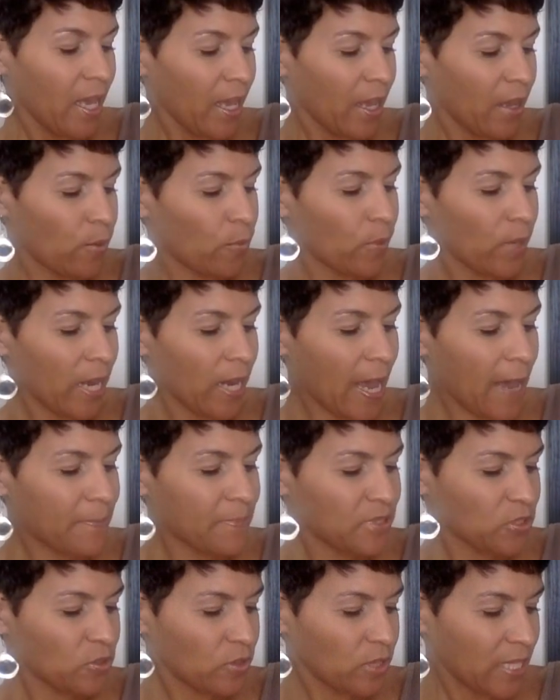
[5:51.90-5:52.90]
And what
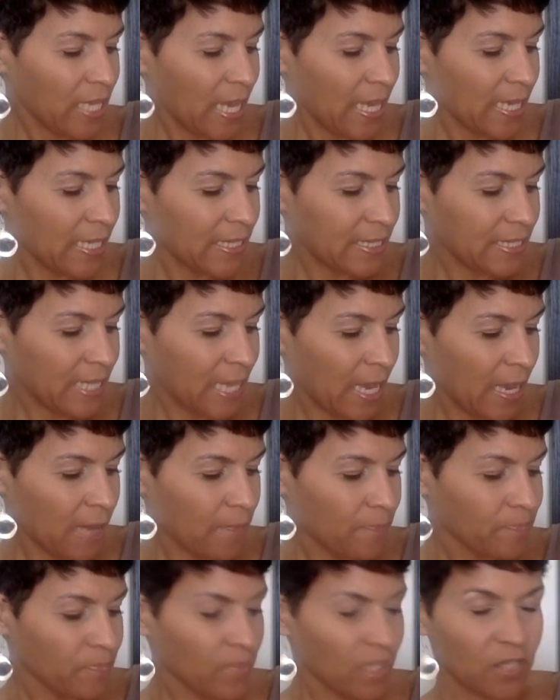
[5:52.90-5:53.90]
happens with that is
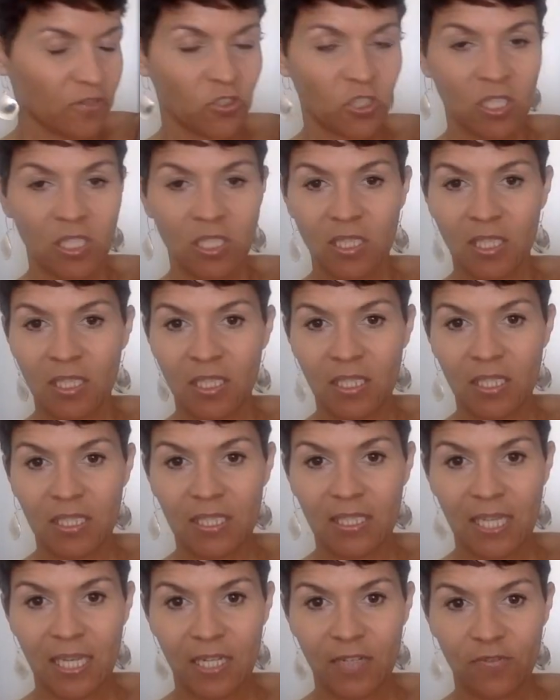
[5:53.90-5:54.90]
that if she's in a
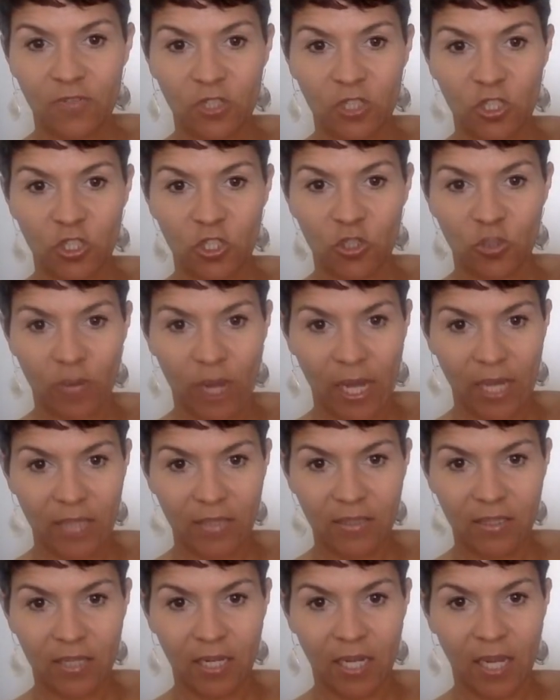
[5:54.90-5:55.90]
state of
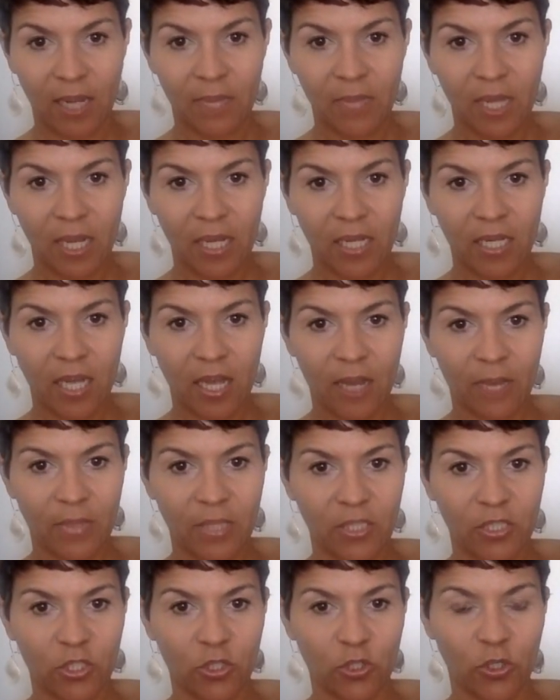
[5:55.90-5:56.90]
distress and I'm not
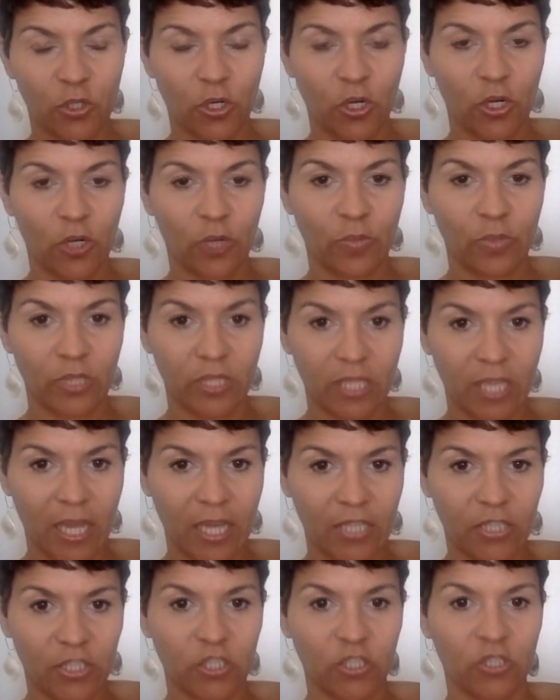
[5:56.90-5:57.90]
coming to her
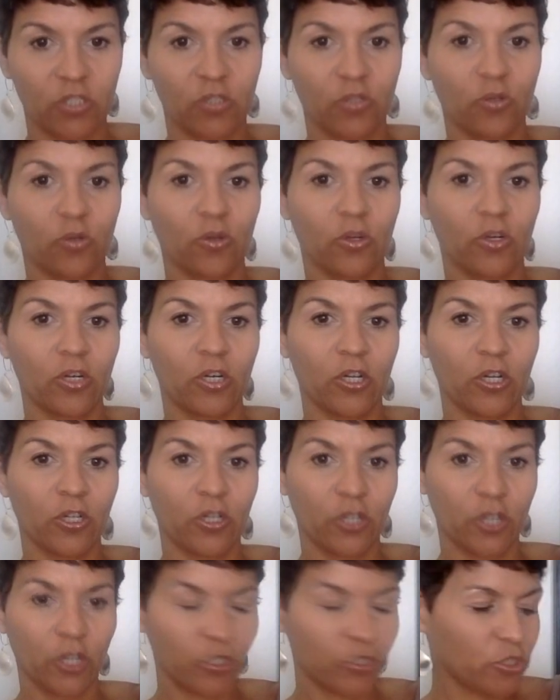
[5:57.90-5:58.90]
protection or her
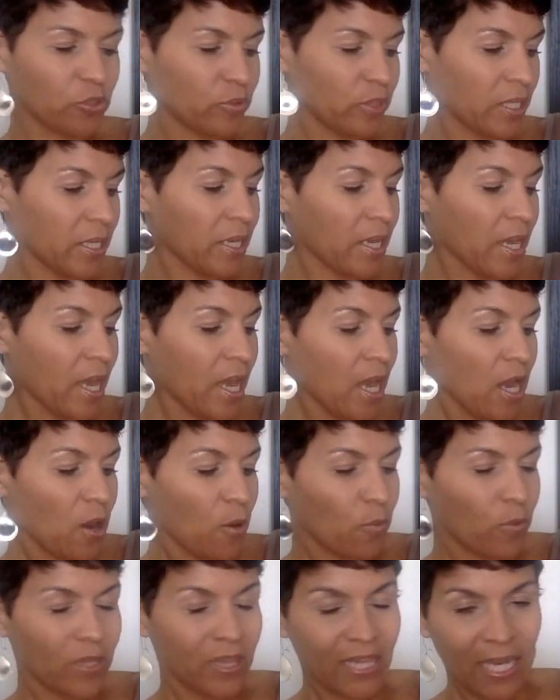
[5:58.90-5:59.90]
nurturing,
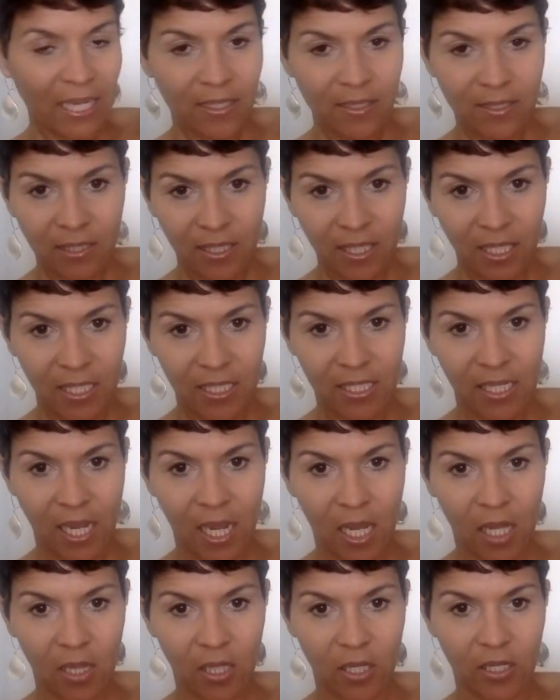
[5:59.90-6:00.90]
what that's going to
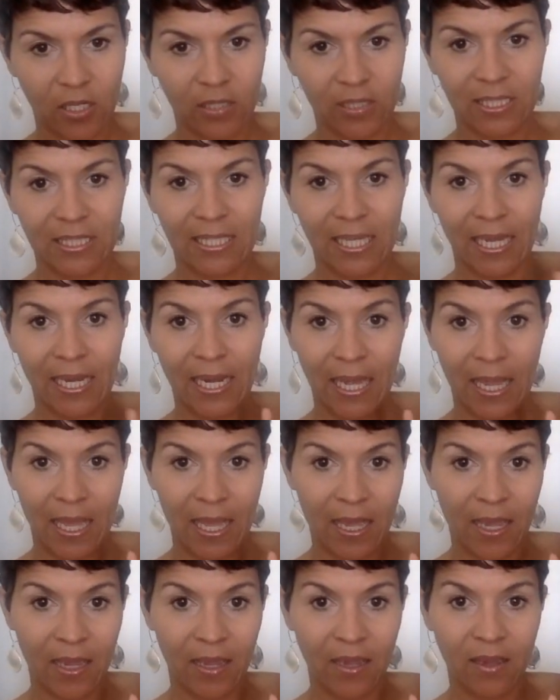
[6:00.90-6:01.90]
tell her is that
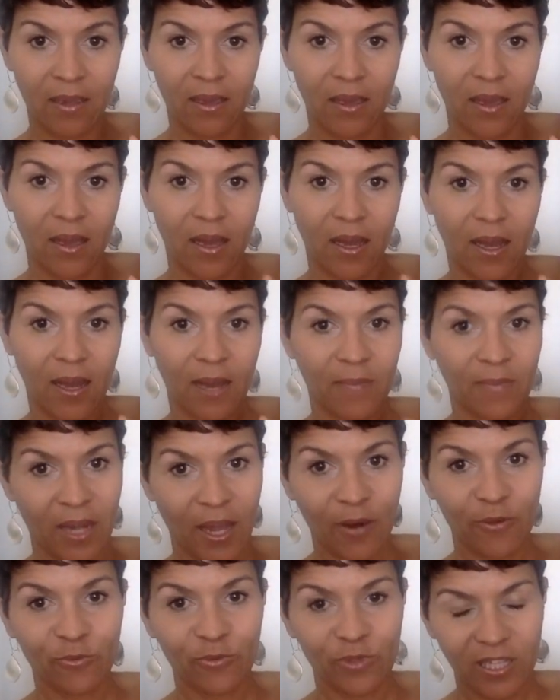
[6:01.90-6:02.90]
A, I'm
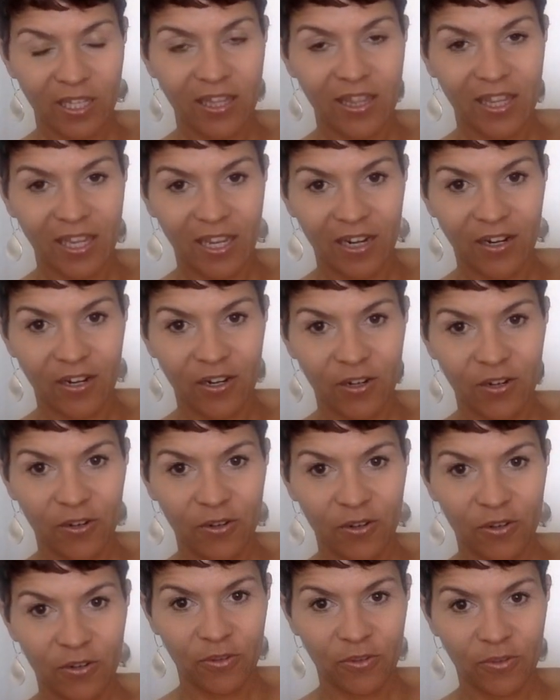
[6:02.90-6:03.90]
not really there,
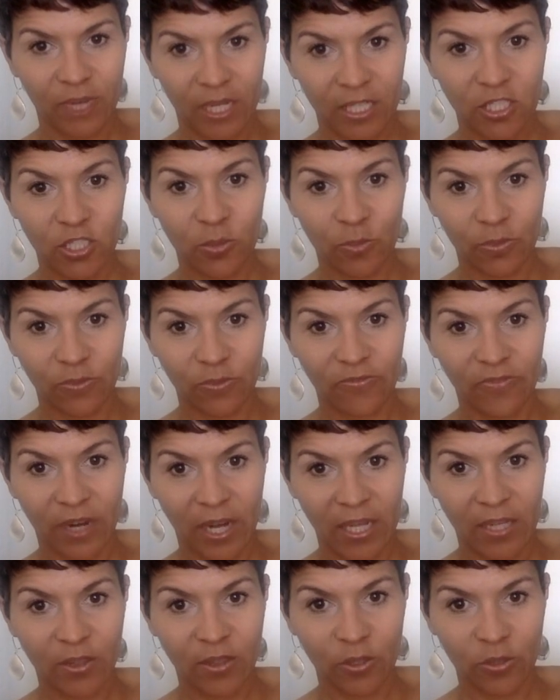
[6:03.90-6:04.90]
right, to
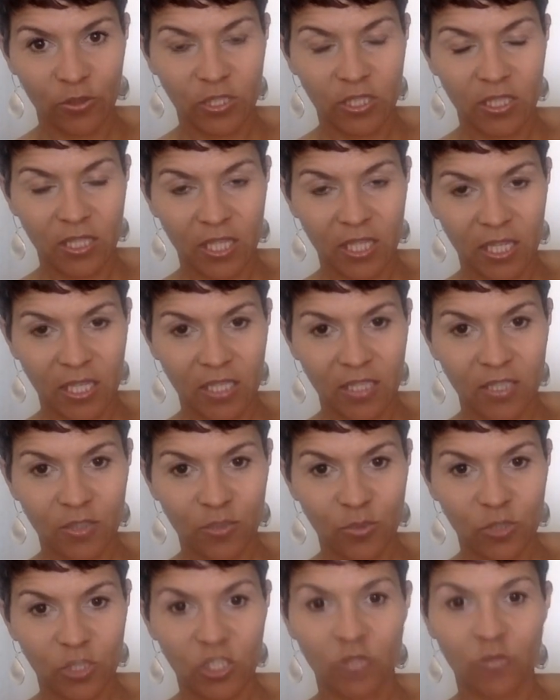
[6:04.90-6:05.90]
provide those things
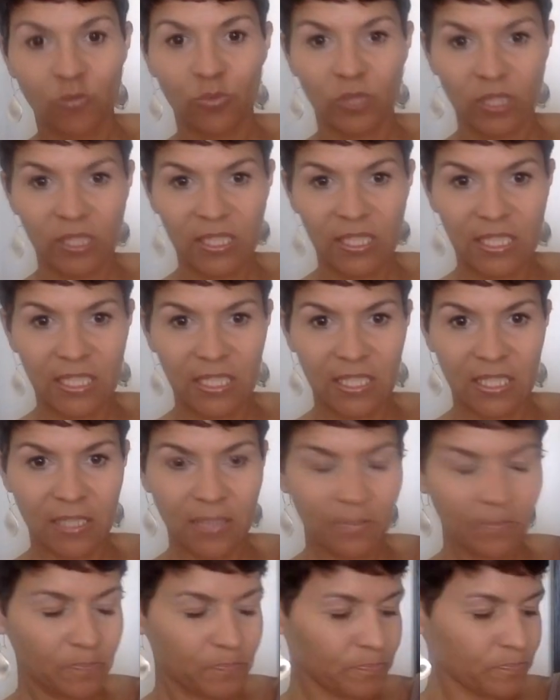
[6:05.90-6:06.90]
when she really needs
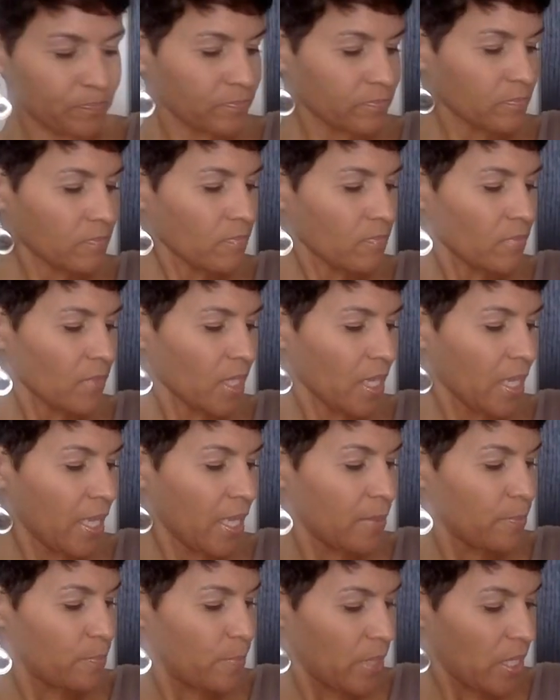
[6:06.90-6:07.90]
them.
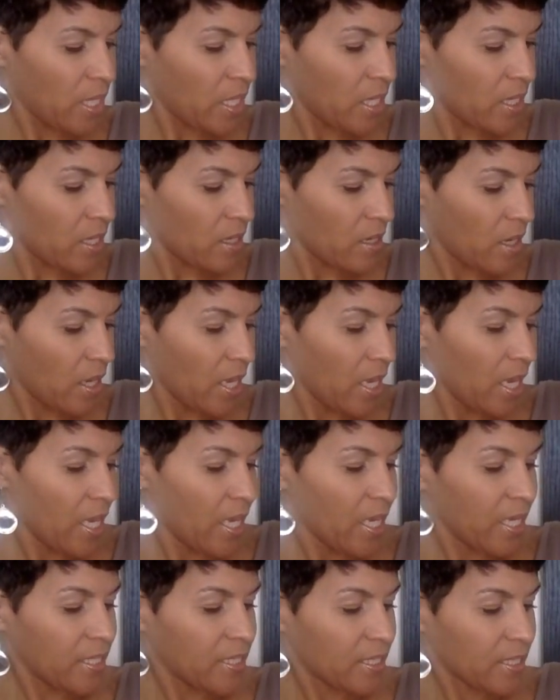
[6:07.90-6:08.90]
And B,
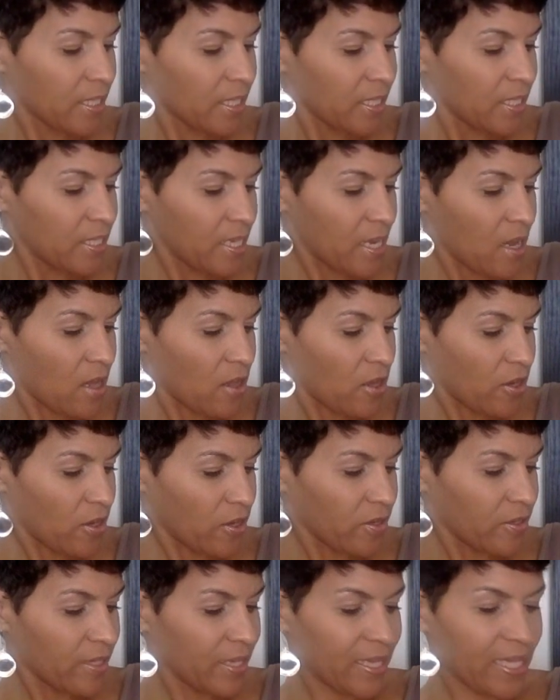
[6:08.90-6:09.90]
it's going to tell
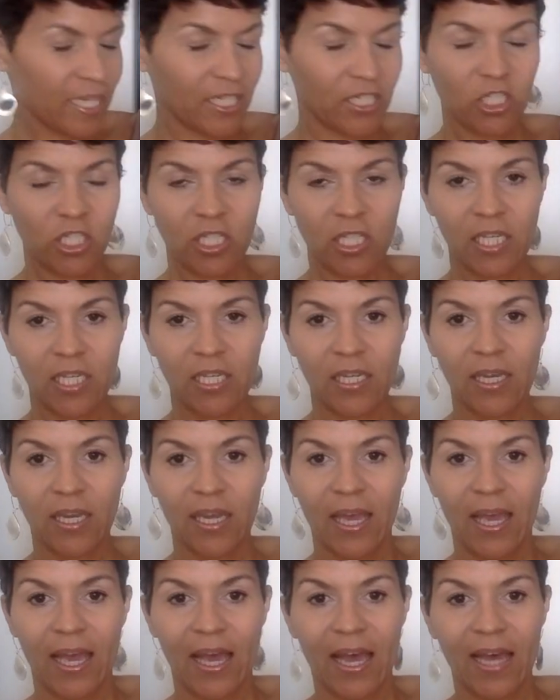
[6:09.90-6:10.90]
her that she
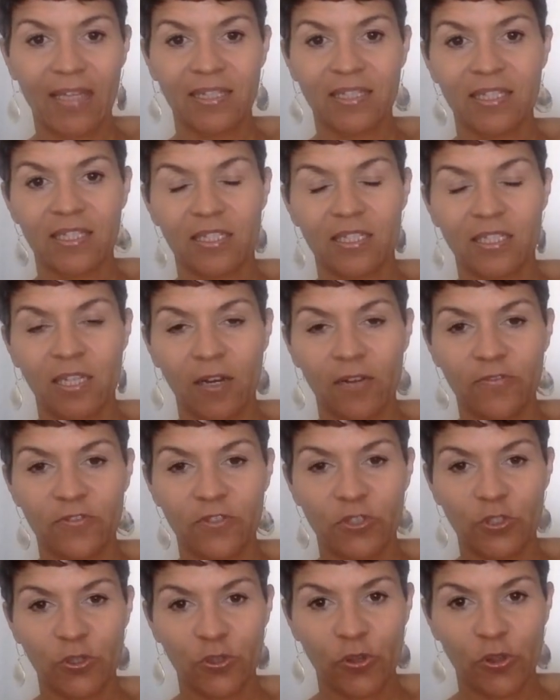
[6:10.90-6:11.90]
has to
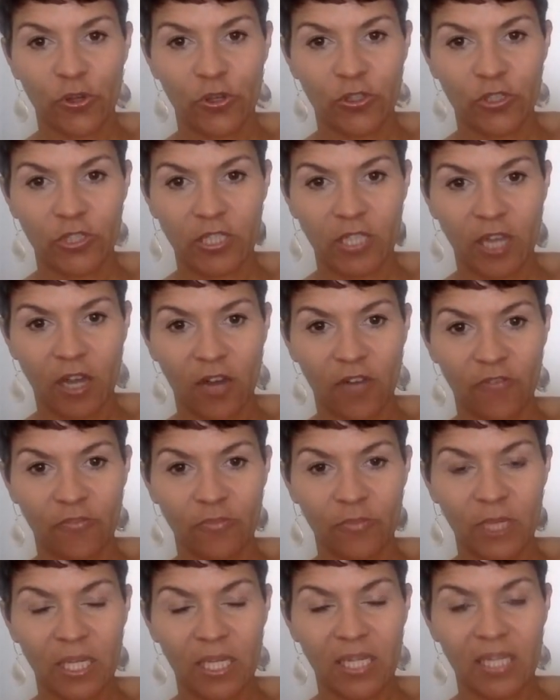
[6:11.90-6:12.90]
self-soothe herself,
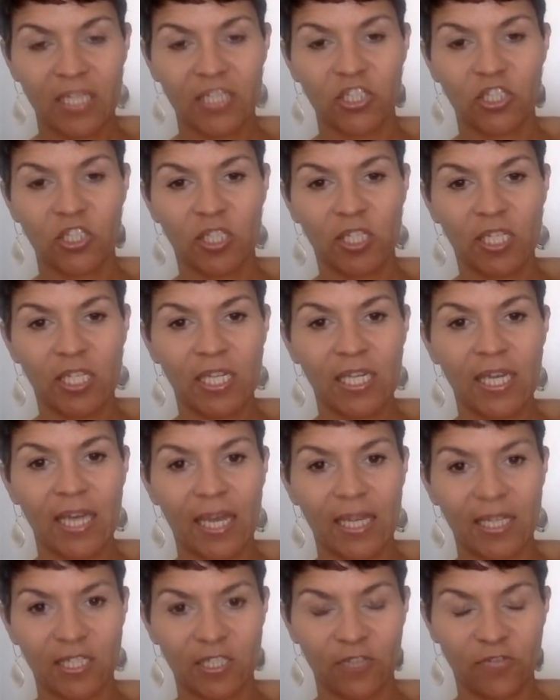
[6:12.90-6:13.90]
meaning that she
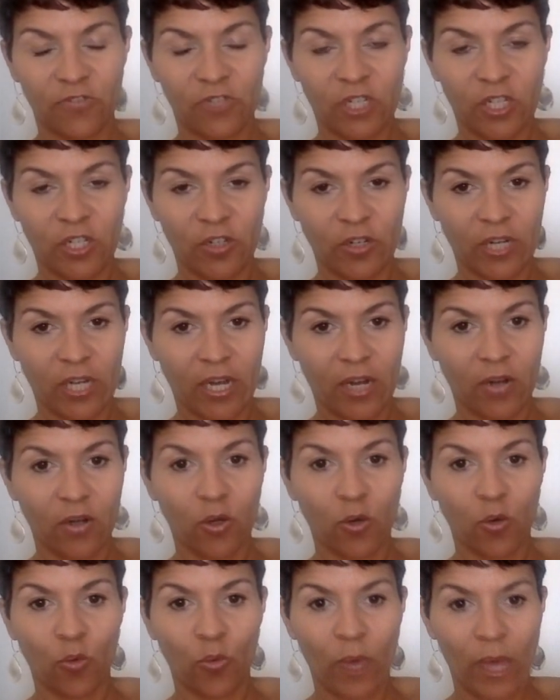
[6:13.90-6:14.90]
has to figure out
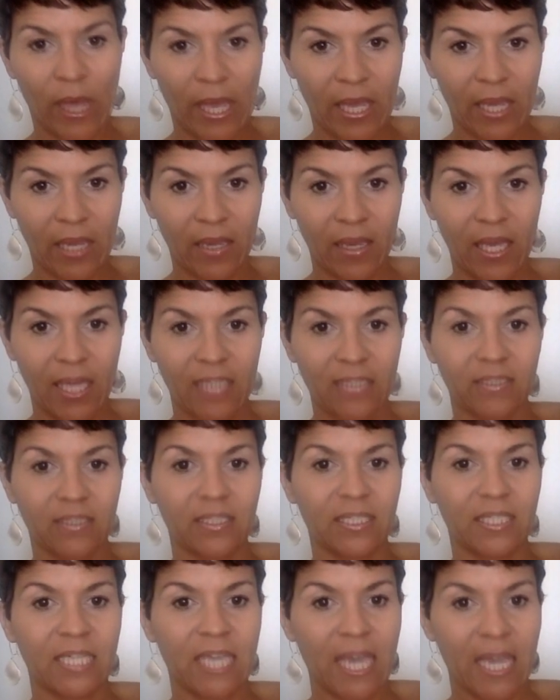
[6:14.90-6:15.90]
a way to
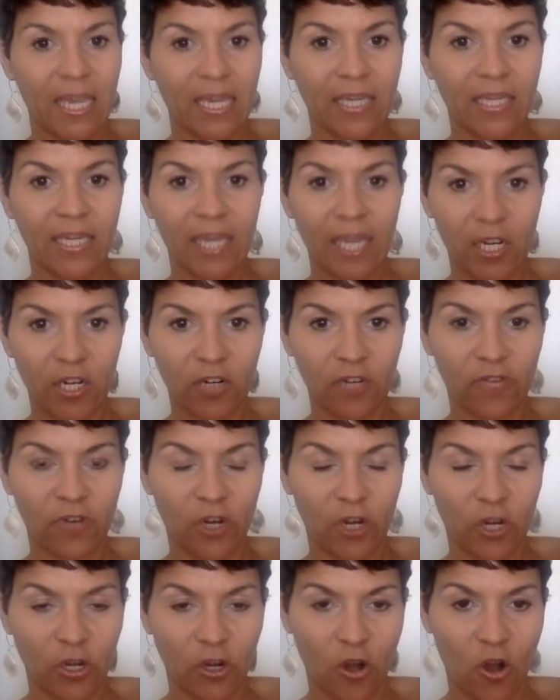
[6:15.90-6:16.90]
take care of
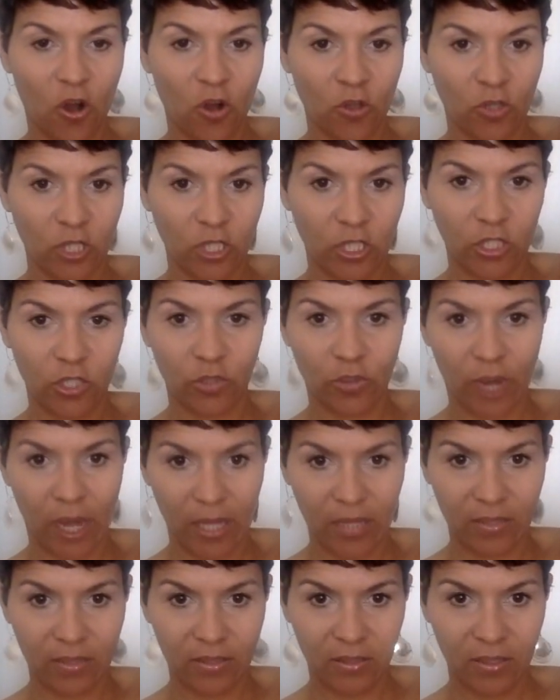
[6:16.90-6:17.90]
her own
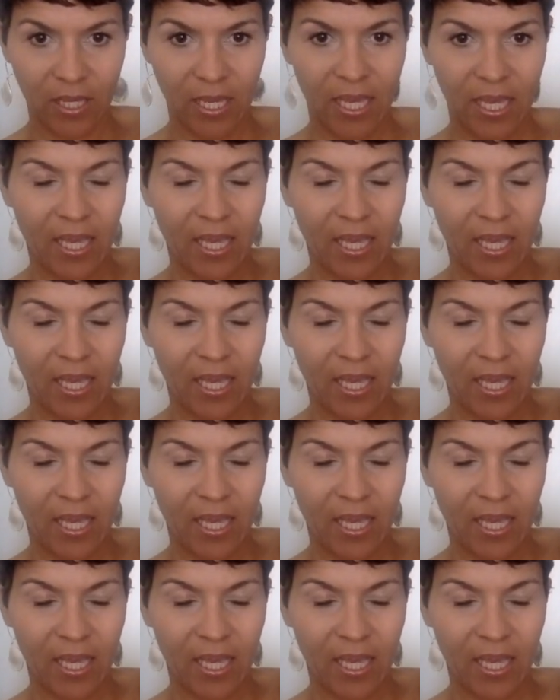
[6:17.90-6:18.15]
distress.